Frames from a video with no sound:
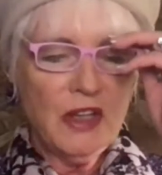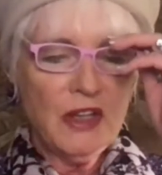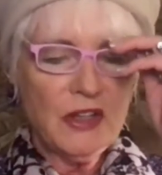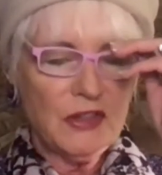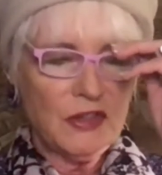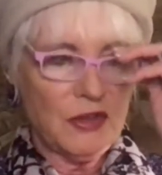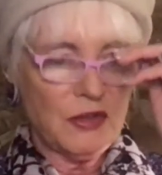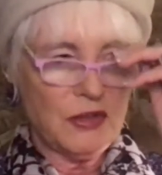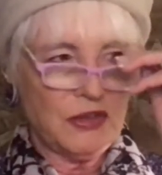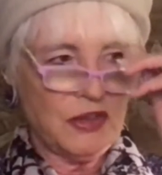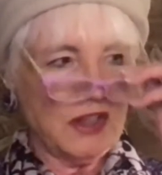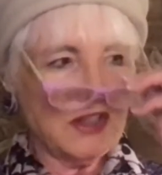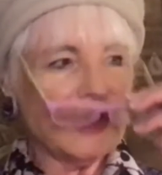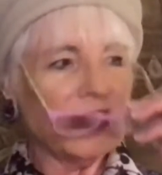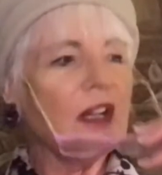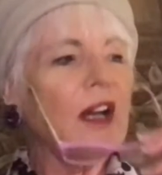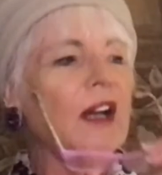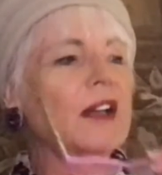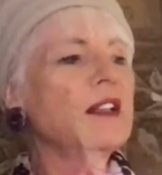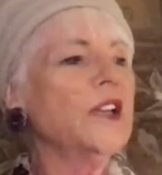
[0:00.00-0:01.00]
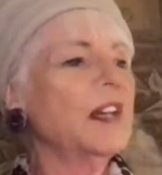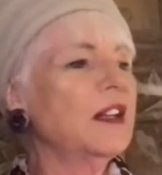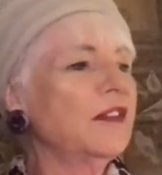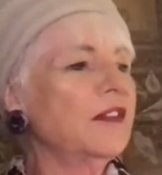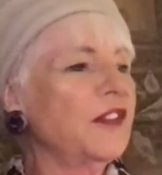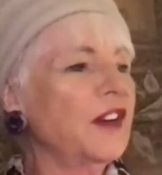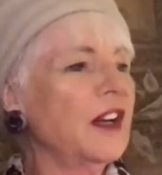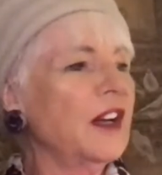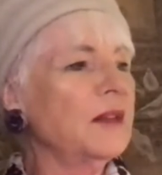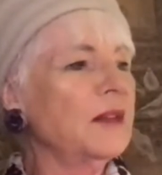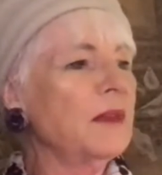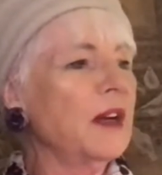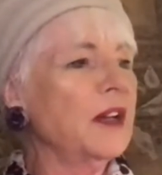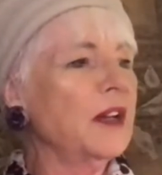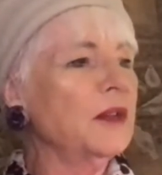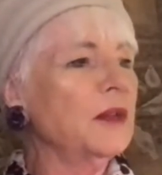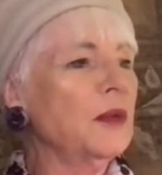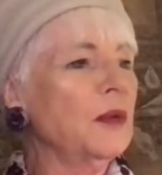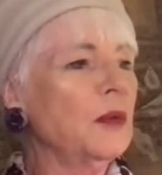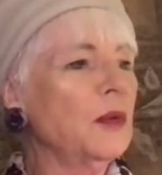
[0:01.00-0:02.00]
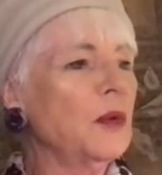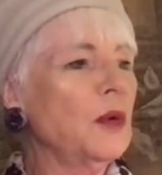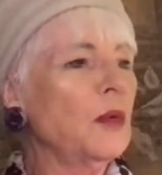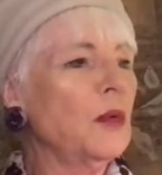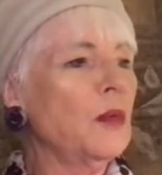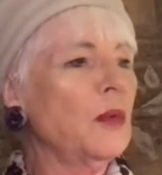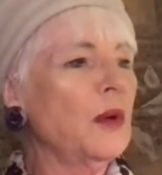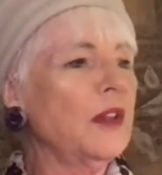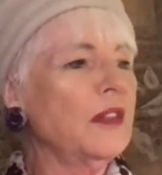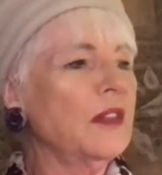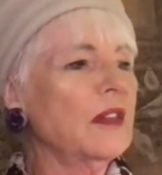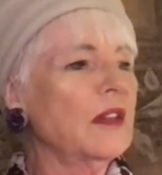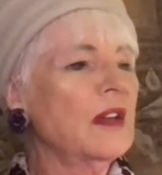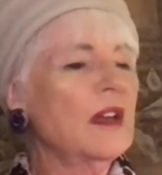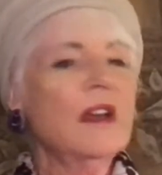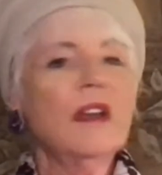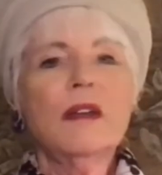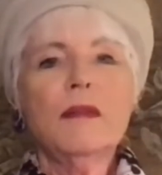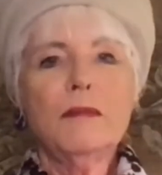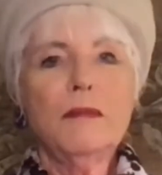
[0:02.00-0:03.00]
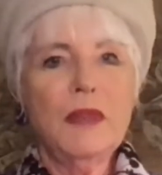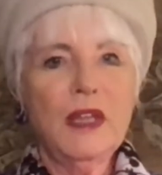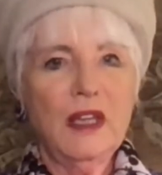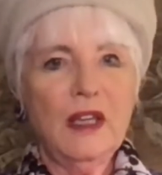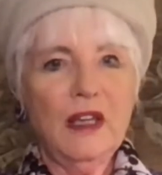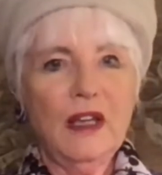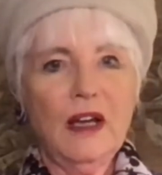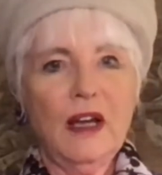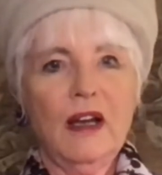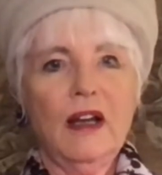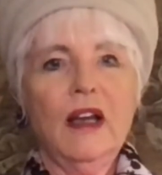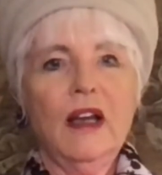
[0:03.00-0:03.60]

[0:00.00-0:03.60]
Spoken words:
So just identify in mind with me